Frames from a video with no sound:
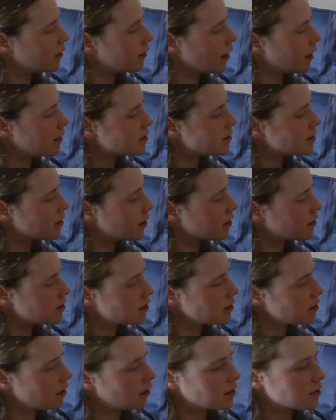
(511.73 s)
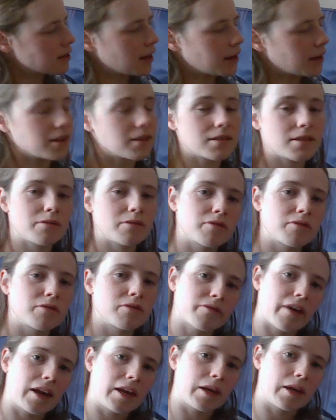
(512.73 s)
gets us our second difference
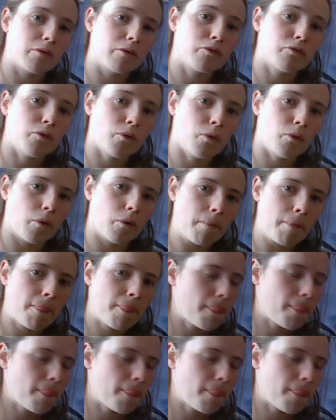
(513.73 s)
value of 4.